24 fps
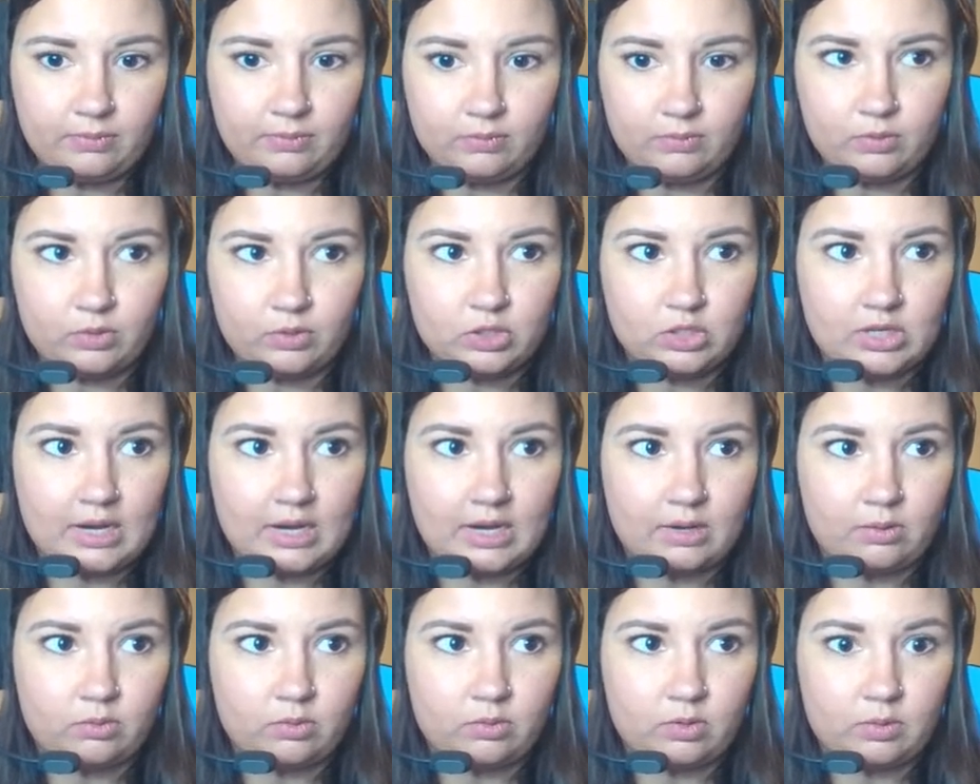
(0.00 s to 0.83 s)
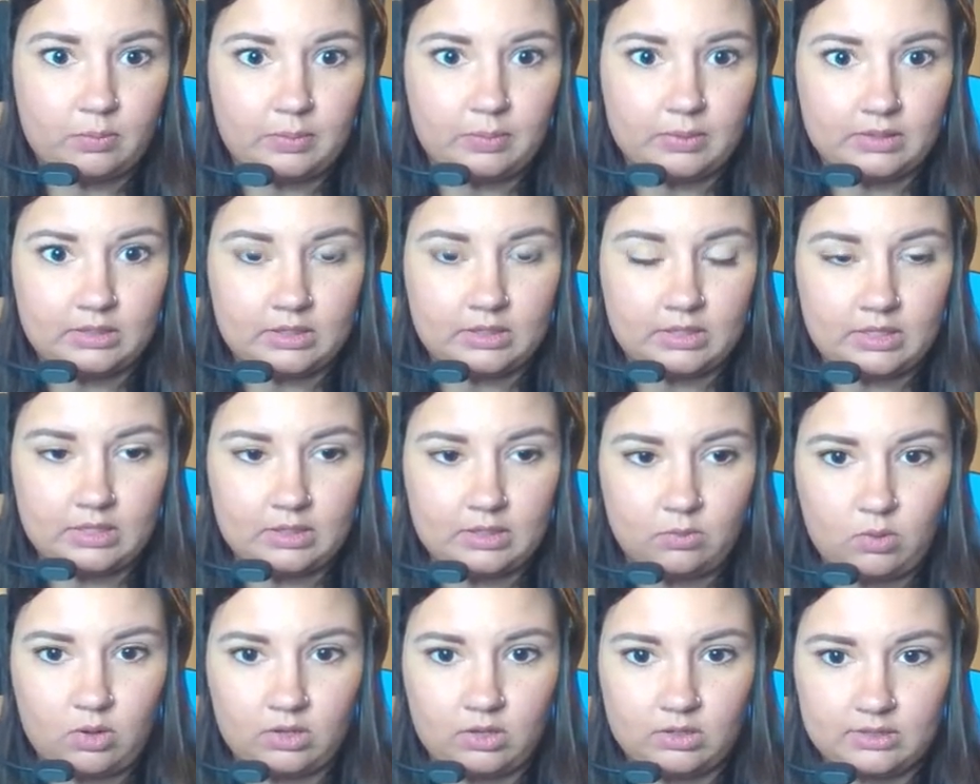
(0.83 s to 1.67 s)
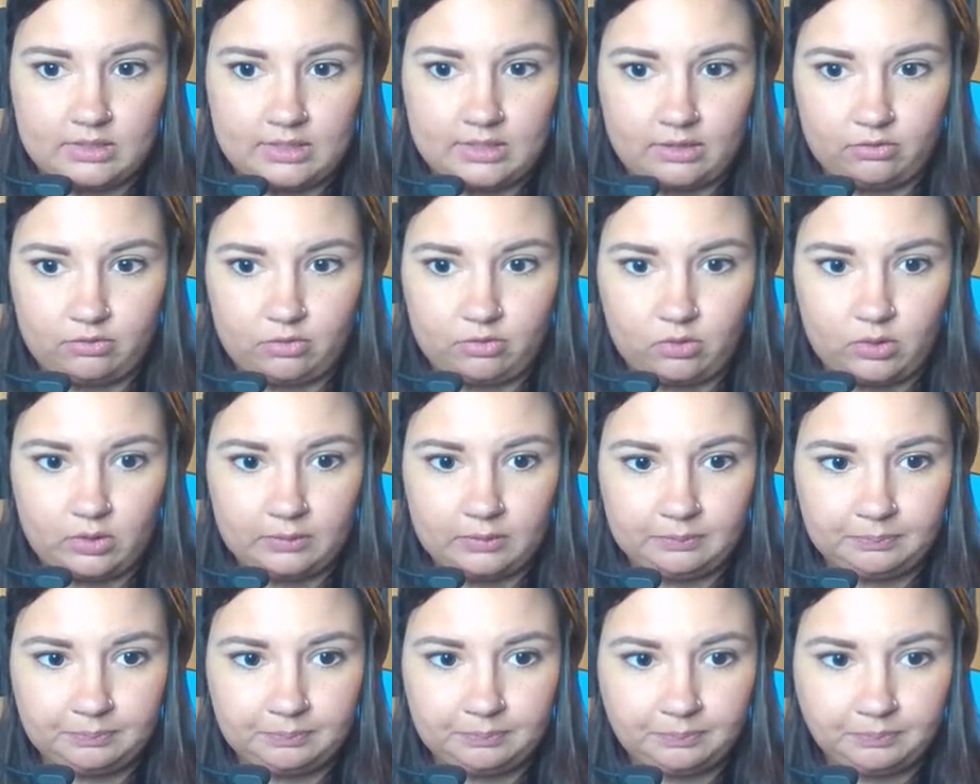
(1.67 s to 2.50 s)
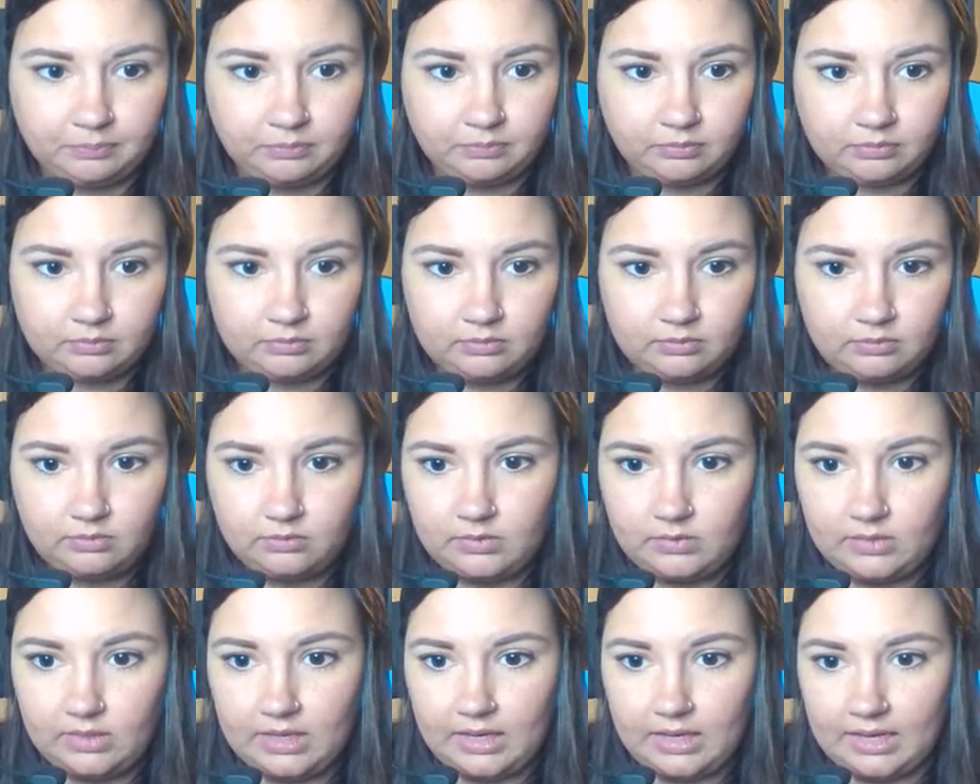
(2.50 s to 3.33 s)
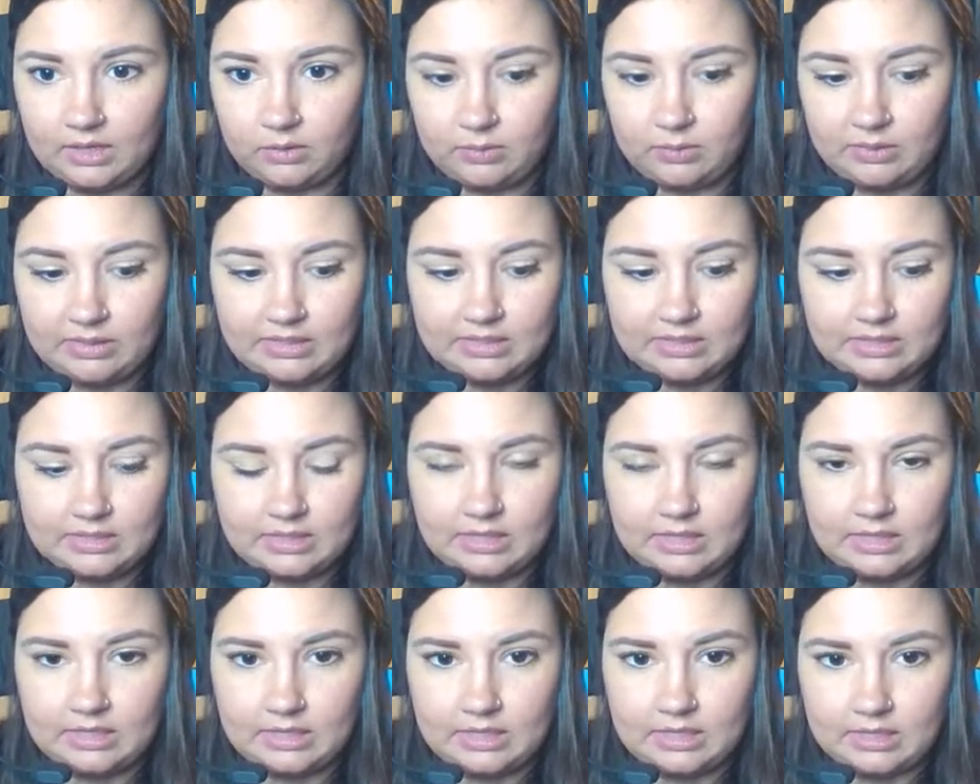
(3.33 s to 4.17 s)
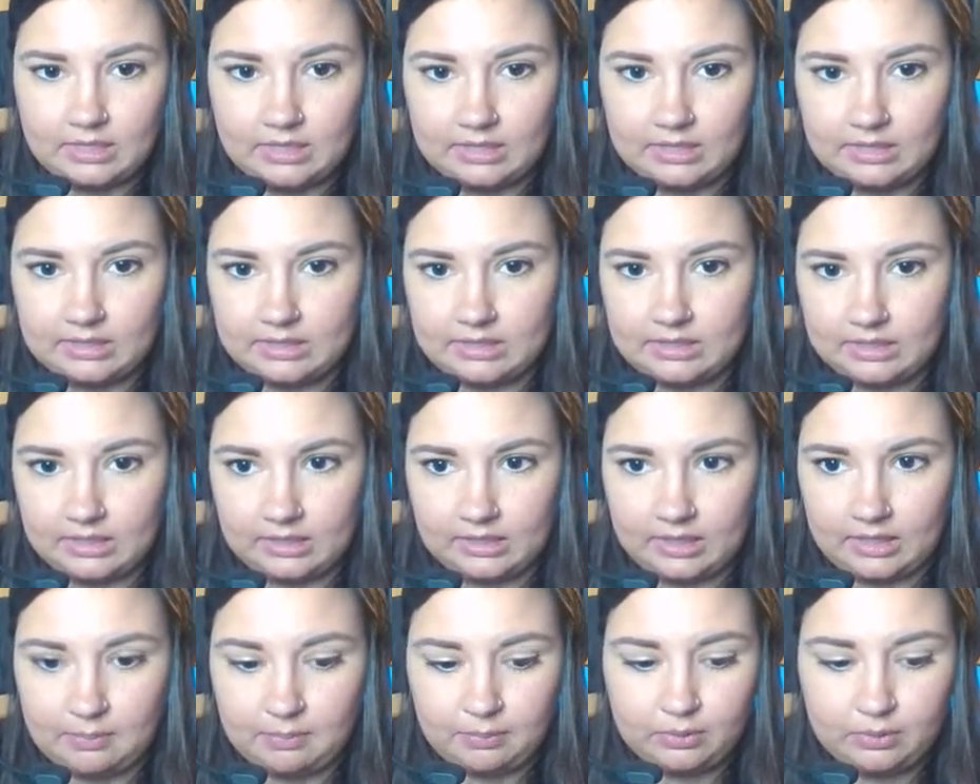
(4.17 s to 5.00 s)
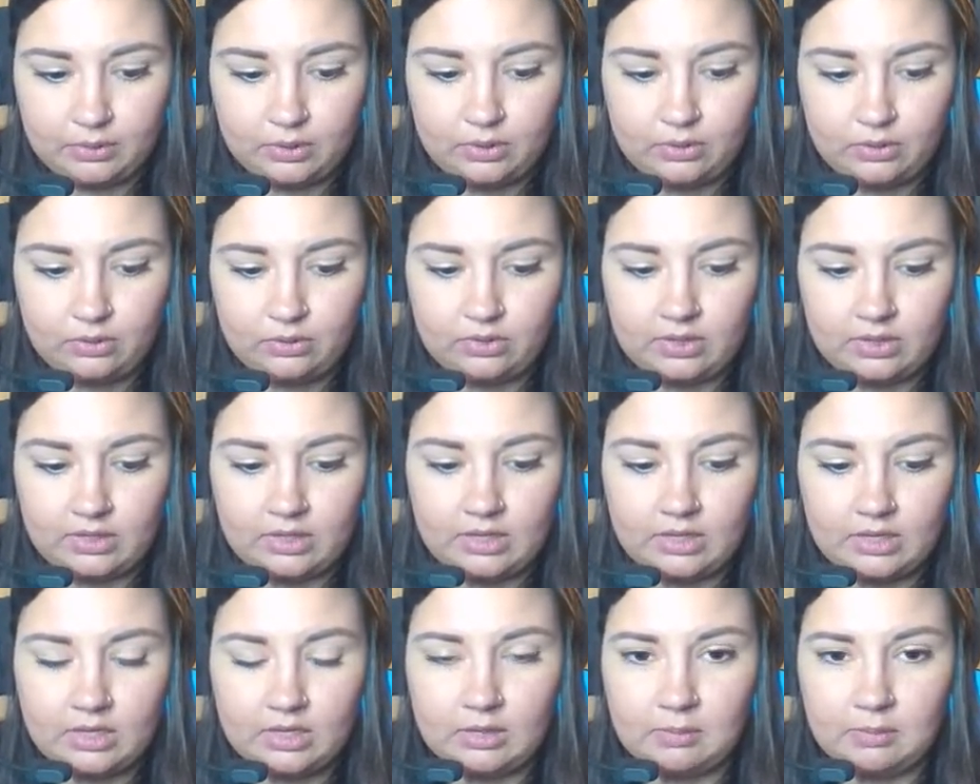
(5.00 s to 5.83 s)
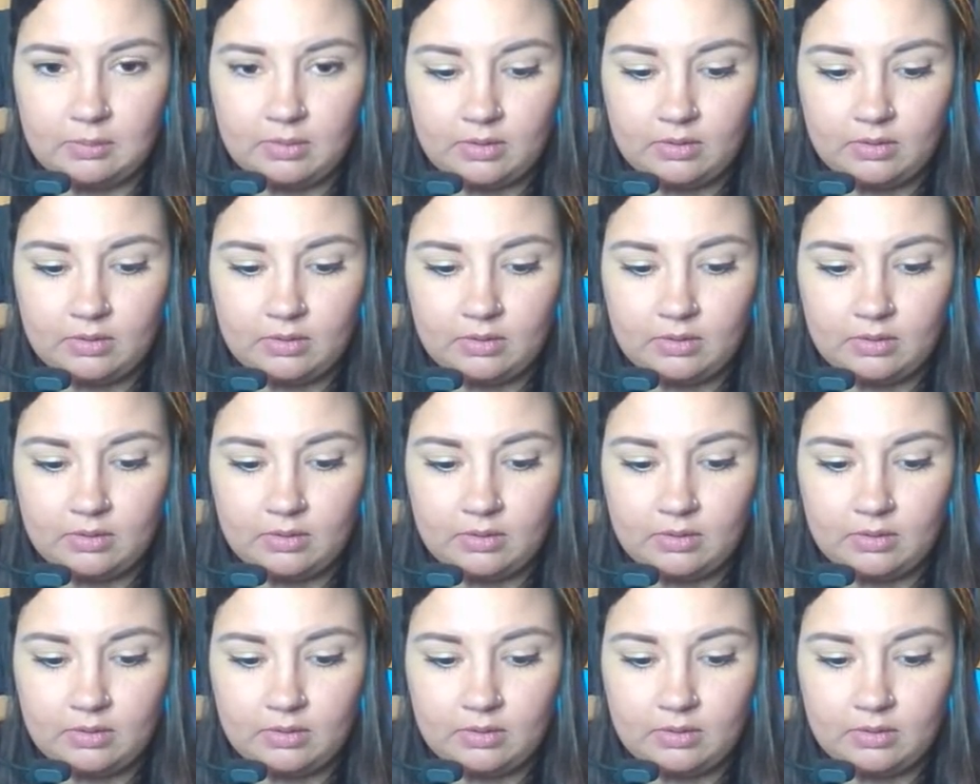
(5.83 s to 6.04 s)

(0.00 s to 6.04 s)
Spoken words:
which I will put the walls down for. And we see it's like a blue theme.